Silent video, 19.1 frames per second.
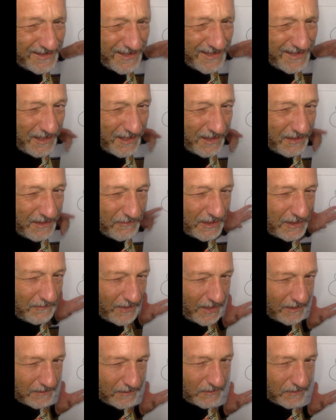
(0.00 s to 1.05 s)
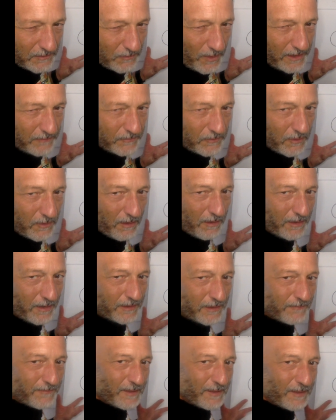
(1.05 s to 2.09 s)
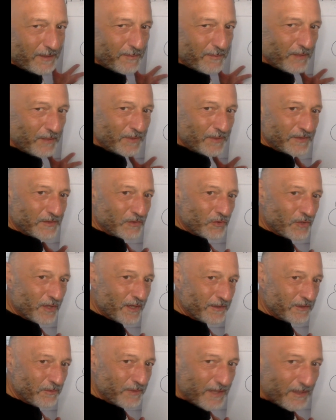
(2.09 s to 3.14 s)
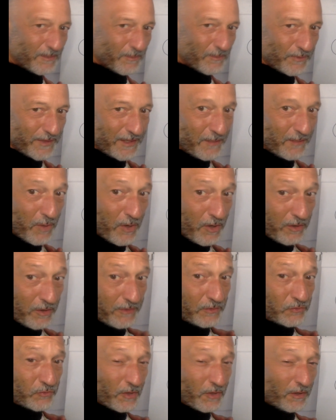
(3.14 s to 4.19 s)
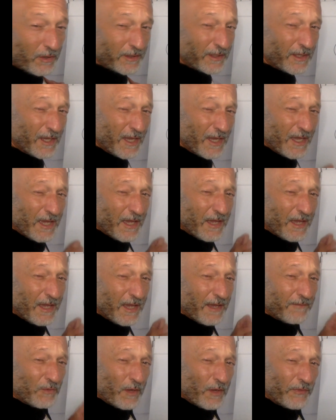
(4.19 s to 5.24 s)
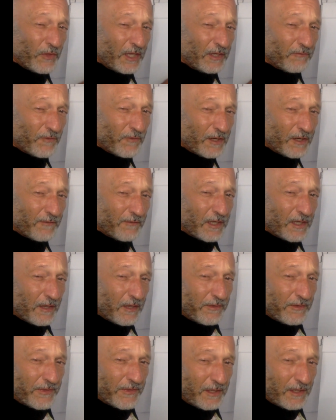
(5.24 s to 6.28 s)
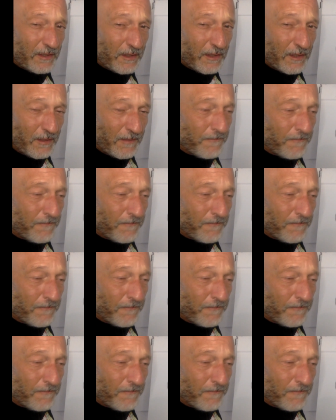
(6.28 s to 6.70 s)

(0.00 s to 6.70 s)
That's kind of an advanced way of drawing. If anybody wants to try doing that with any part of their drawing, having one thing in front of another thing.